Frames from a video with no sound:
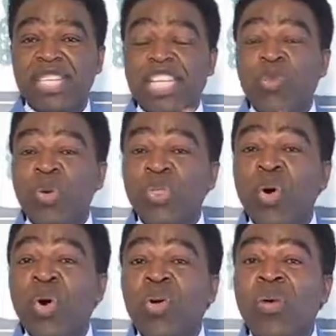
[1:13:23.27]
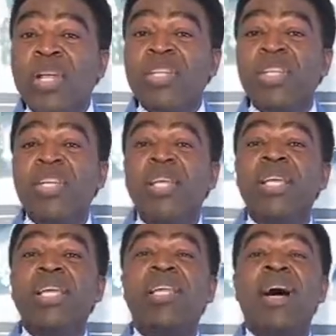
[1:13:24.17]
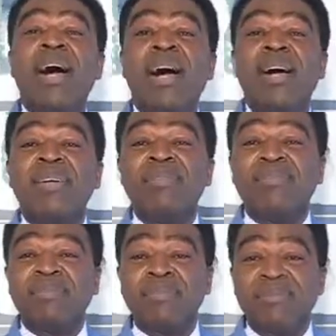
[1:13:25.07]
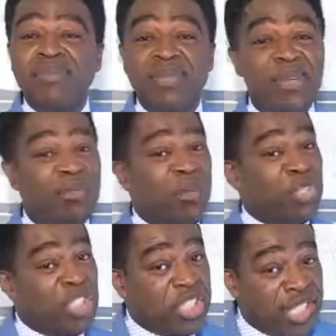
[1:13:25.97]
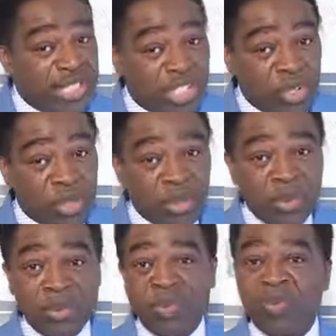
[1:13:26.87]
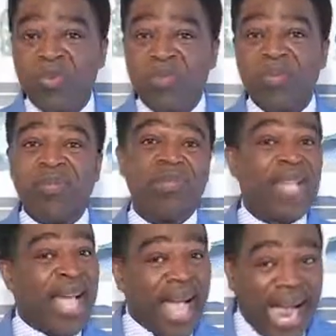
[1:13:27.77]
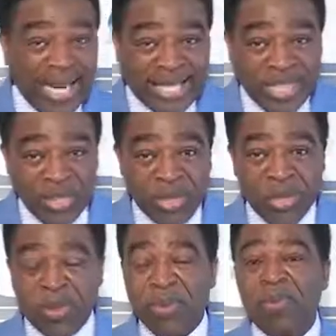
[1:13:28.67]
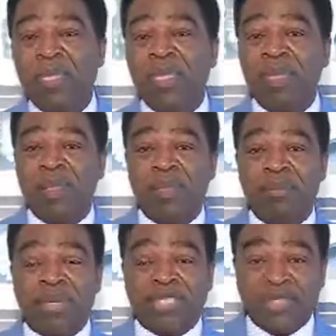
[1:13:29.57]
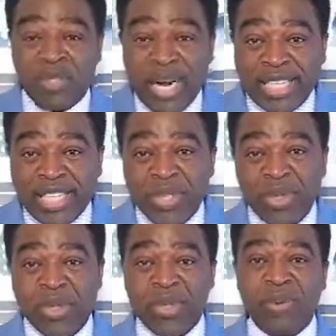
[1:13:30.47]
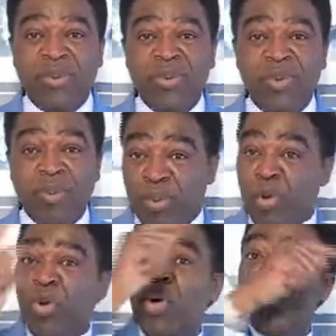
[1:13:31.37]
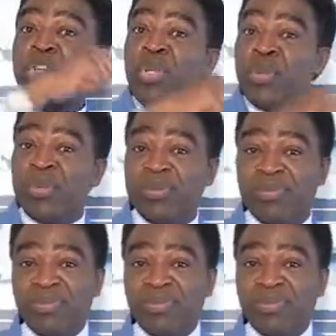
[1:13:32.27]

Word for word: It was already in her. But she did not know. I did not know. Pastor Victoria did not know. But God knew